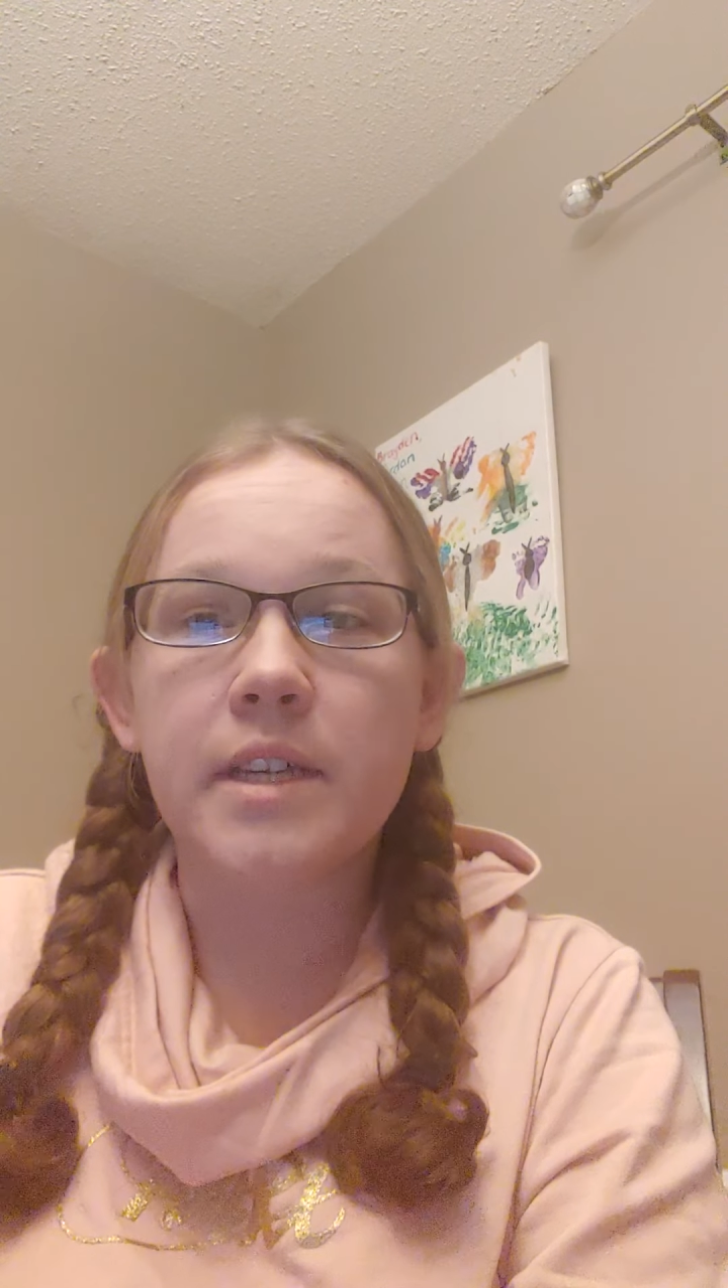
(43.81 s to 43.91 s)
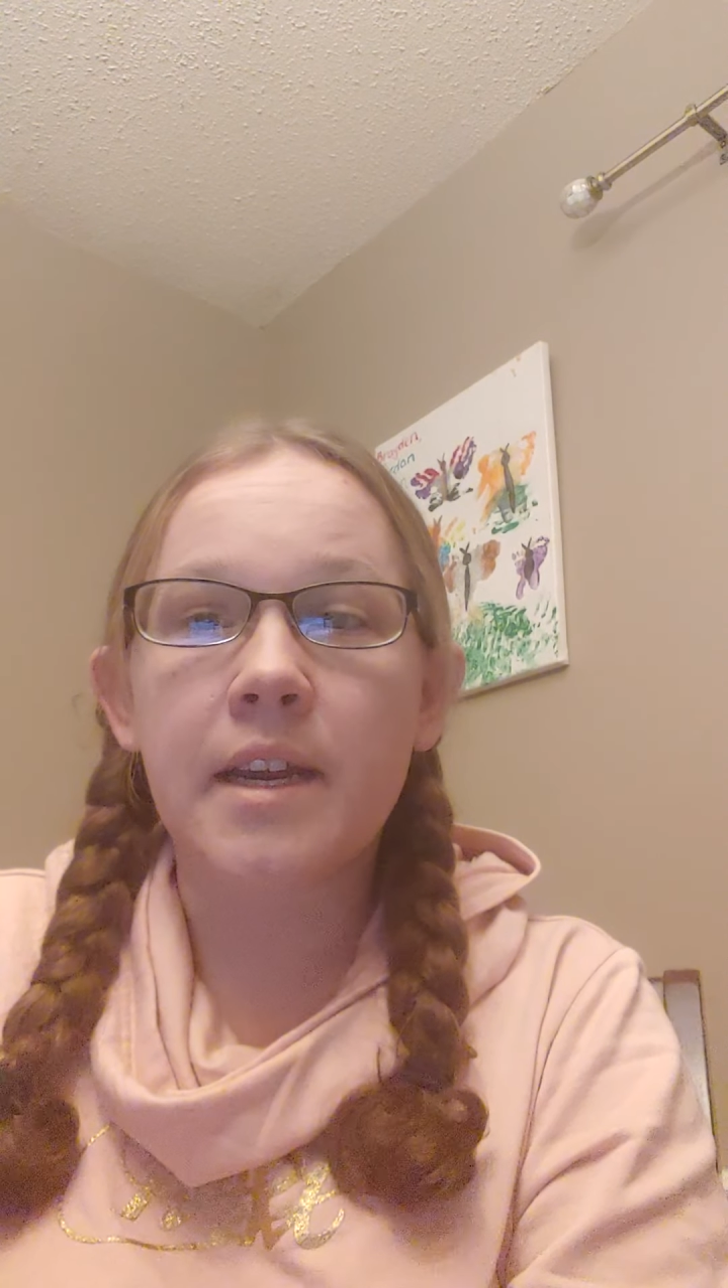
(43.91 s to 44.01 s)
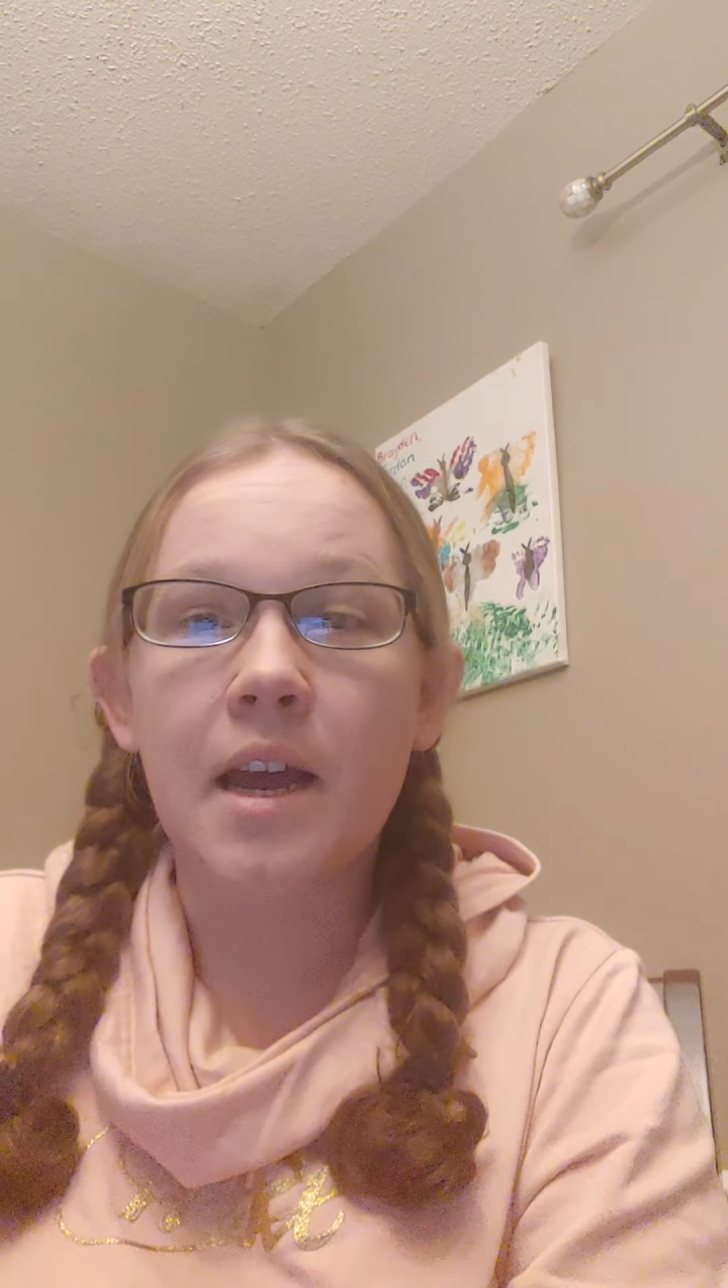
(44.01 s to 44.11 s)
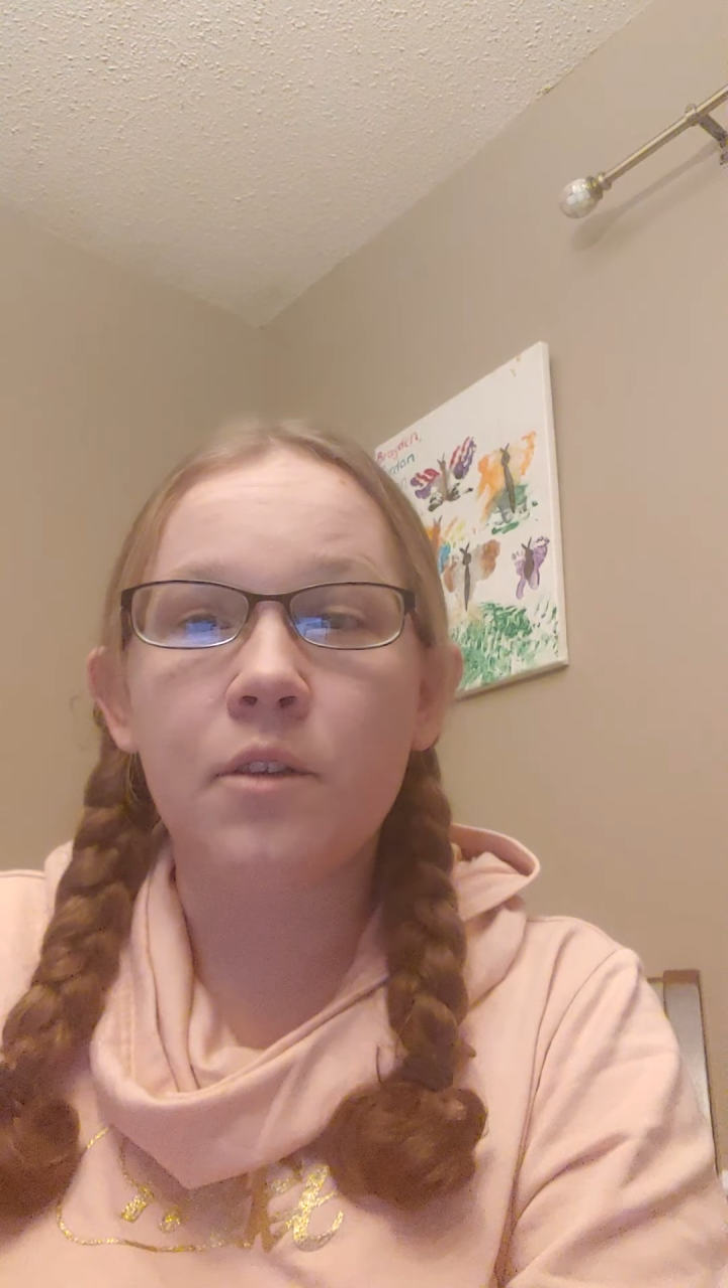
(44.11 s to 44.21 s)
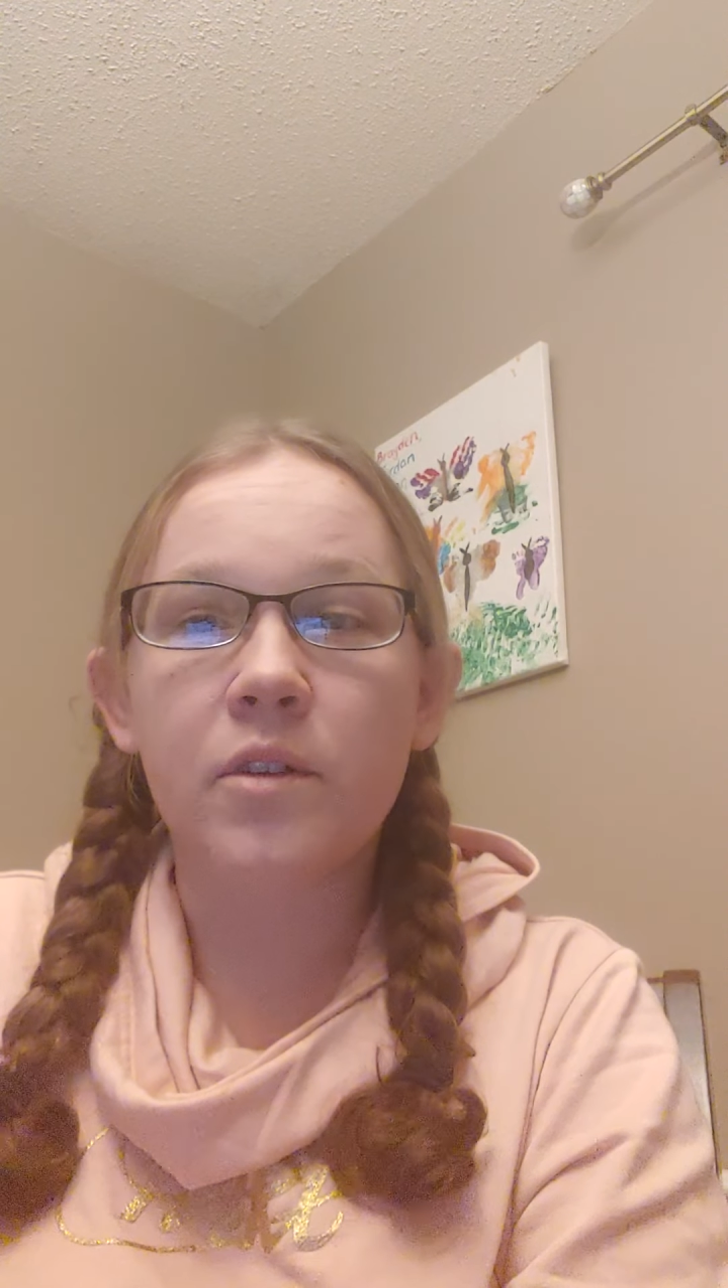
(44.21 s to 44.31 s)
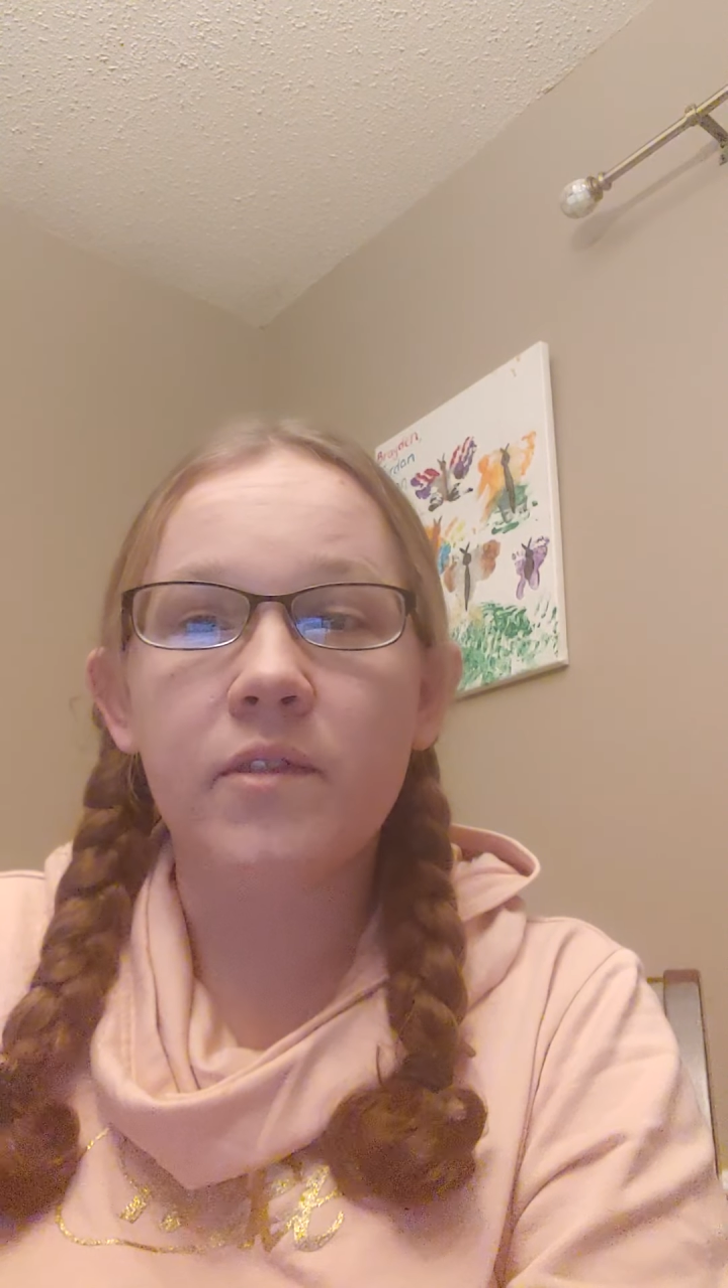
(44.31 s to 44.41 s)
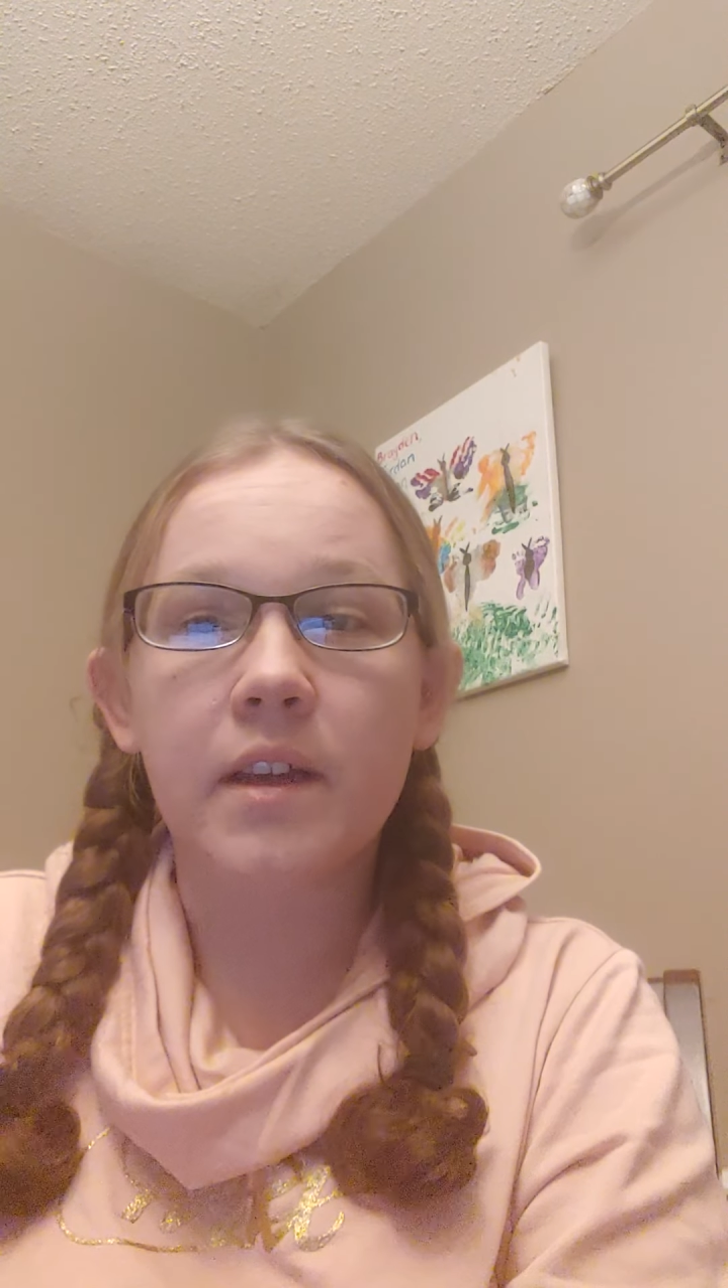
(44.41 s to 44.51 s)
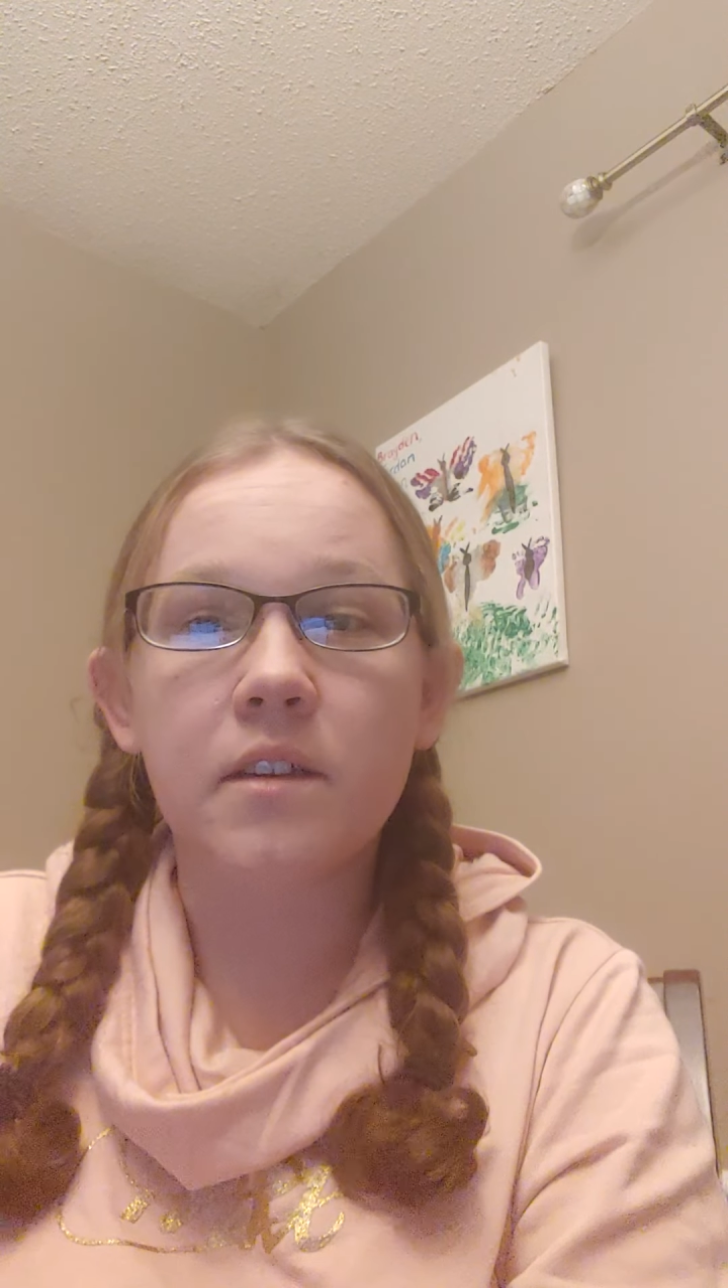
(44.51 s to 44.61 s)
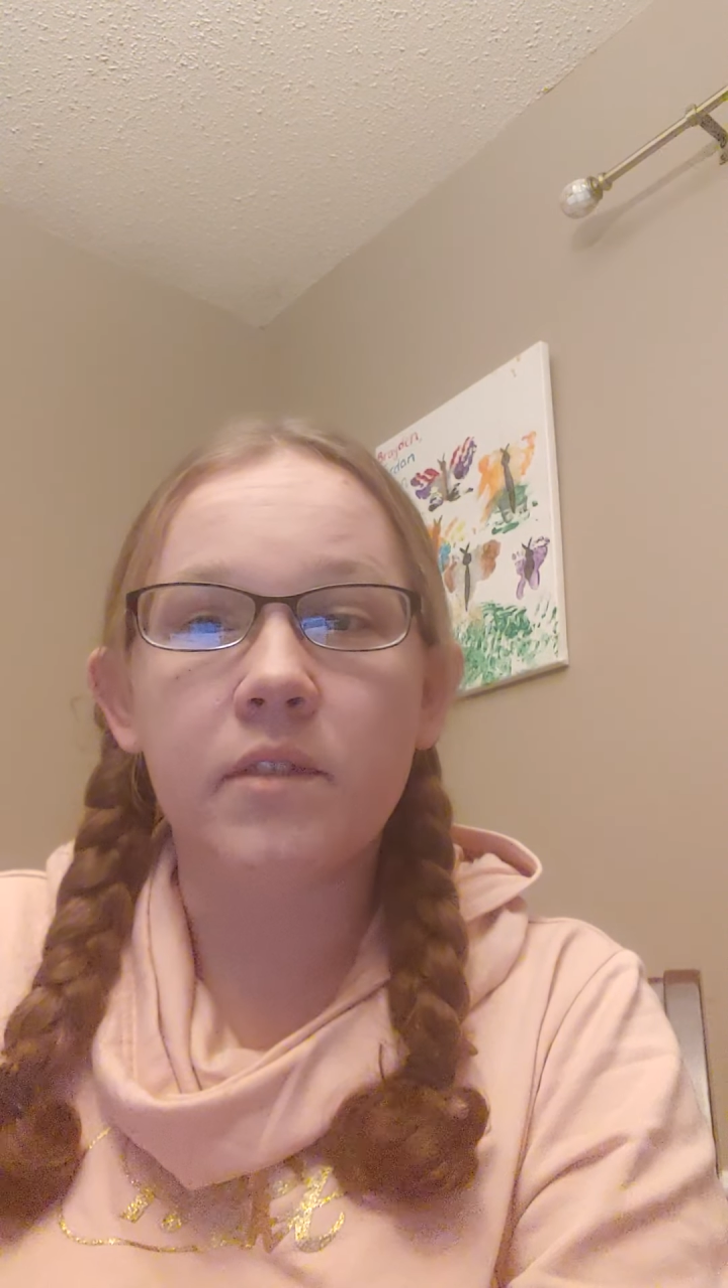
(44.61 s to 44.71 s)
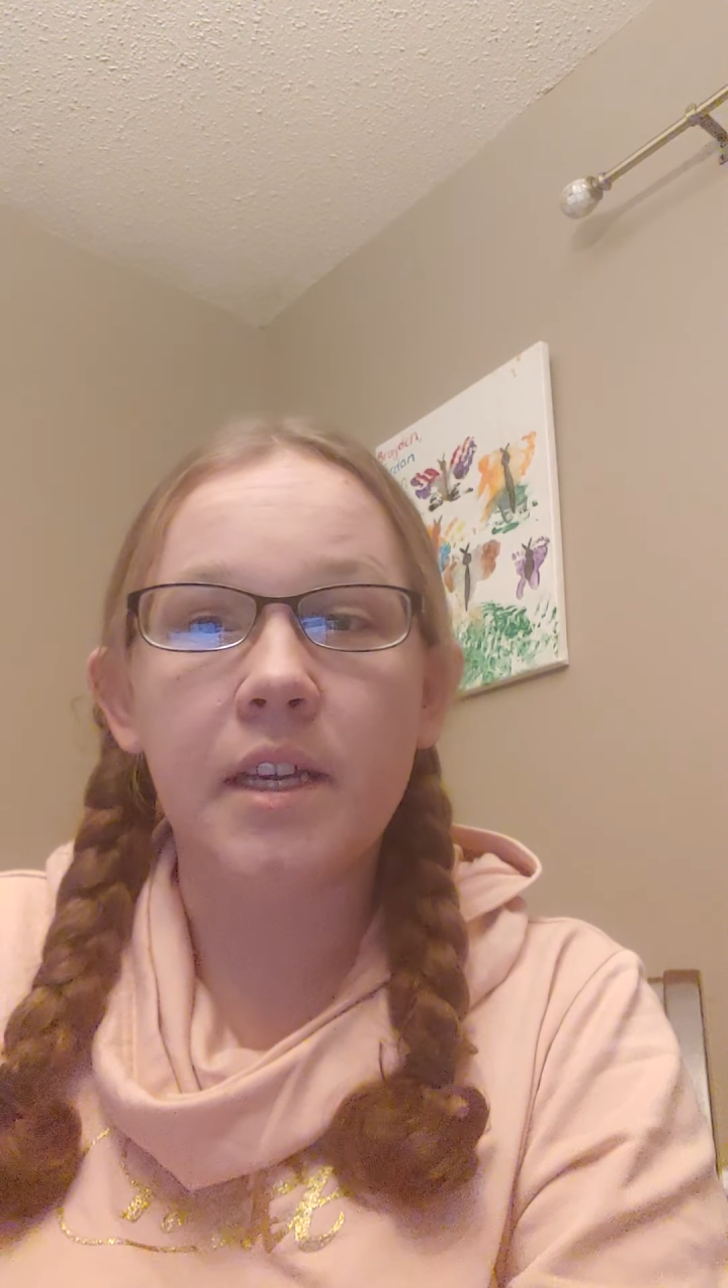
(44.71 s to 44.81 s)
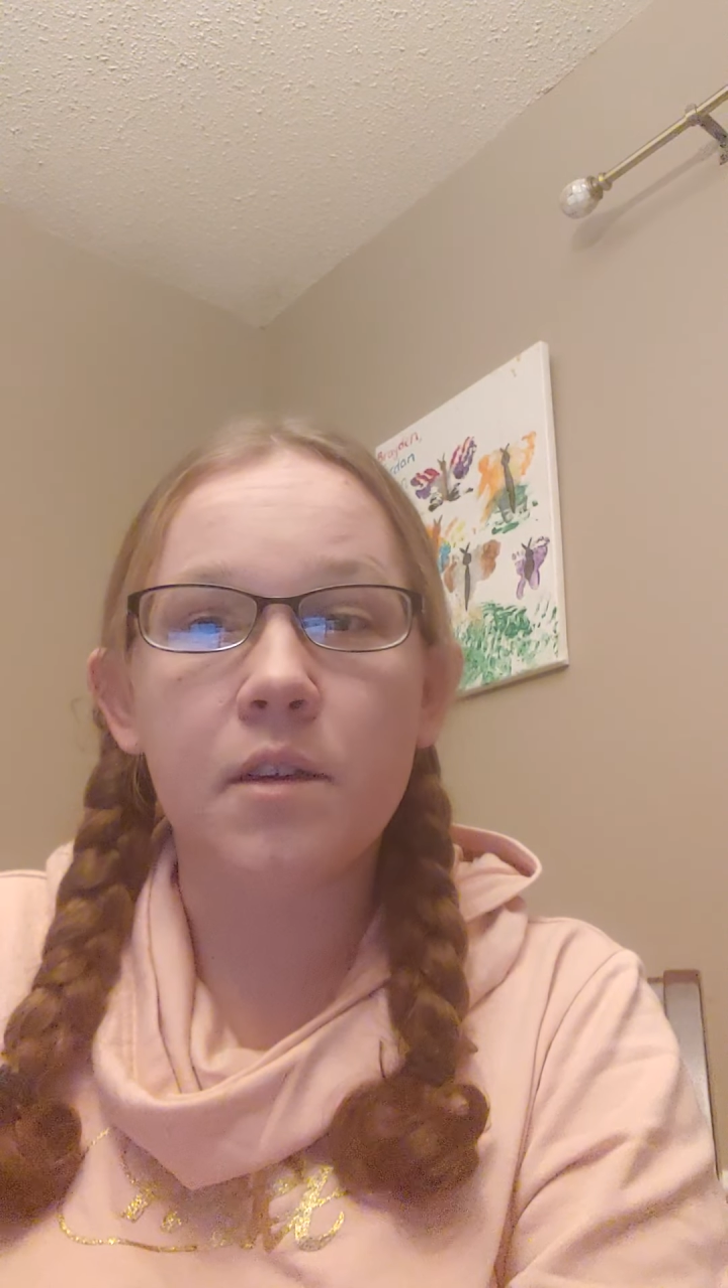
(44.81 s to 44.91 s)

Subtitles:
and how to effectively